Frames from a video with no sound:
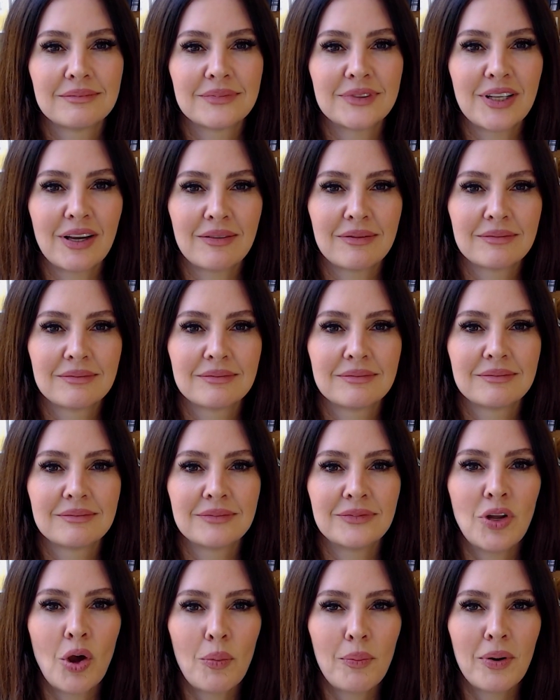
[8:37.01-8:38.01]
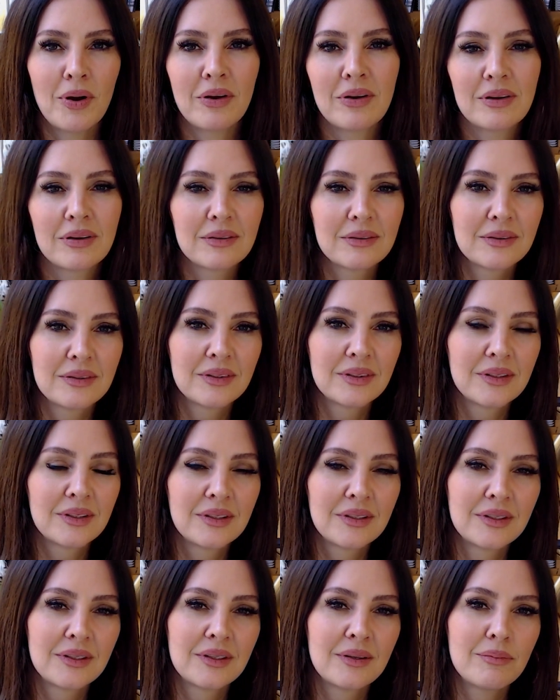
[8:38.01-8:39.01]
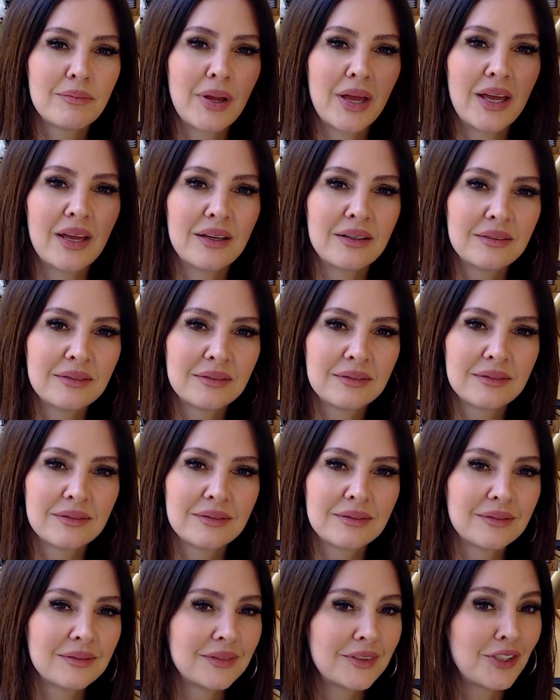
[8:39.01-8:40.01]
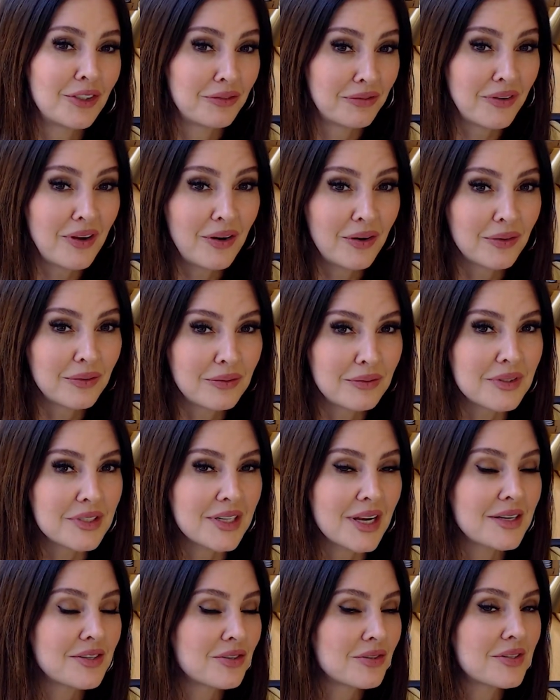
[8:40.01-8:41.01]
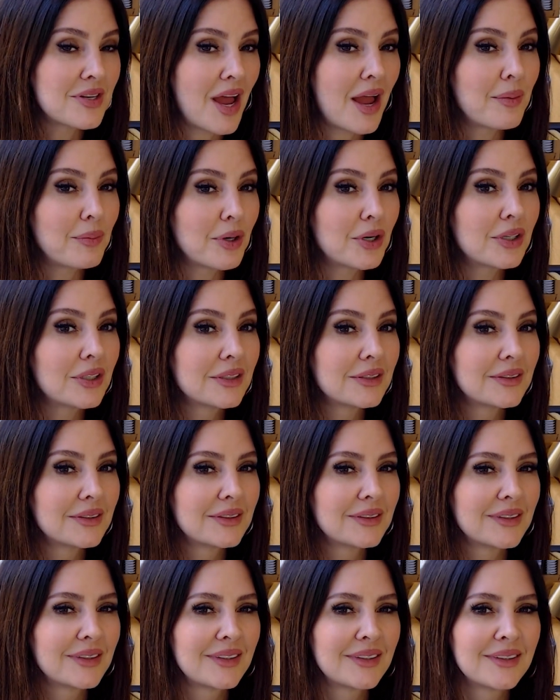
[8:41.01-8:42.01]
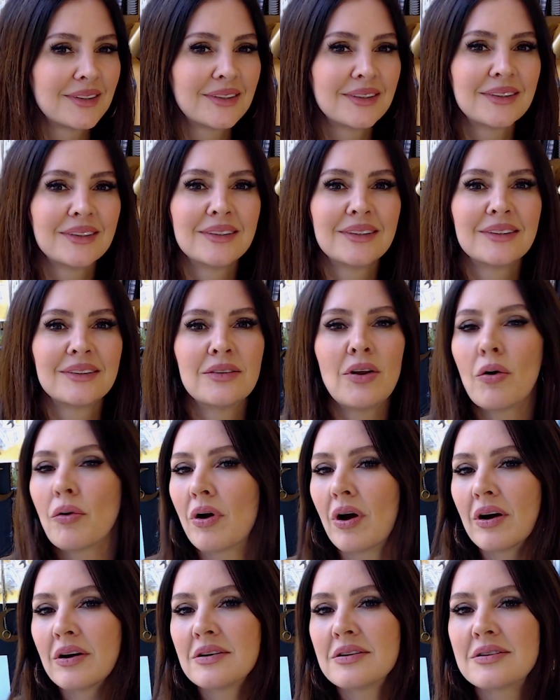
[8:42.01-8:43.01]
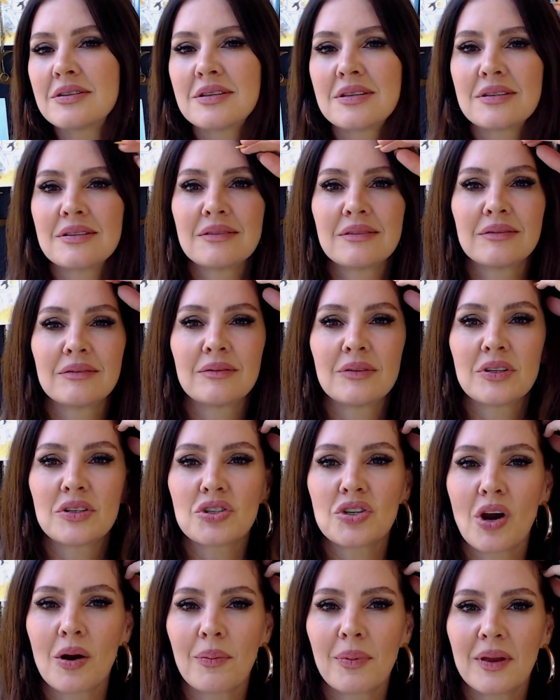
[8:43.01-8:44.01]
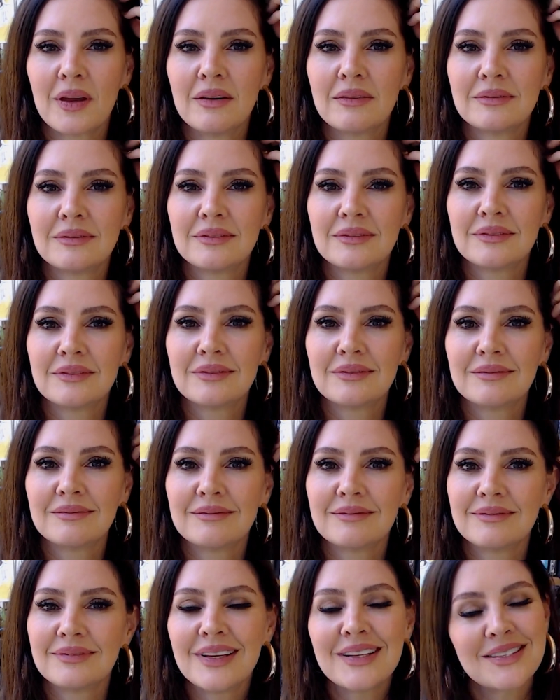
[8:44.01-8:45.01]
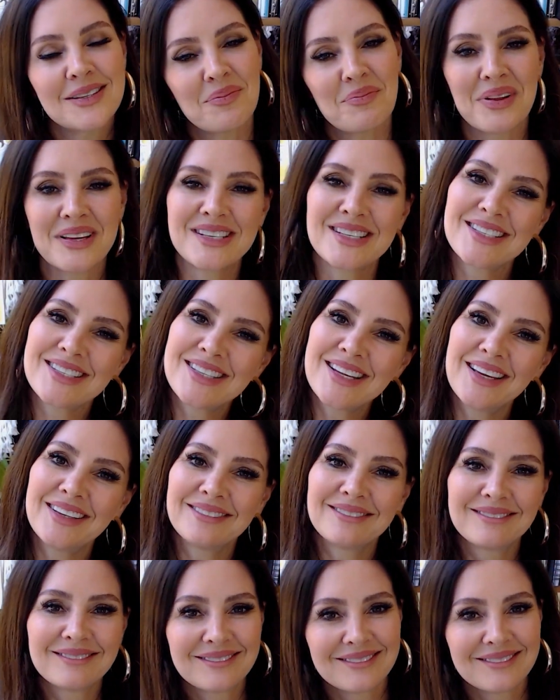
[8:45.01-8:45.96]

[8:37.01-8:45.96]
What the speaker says: So notebook, pen, your phone, which has your timer, note cards with a Sharpie, and someplace to sit.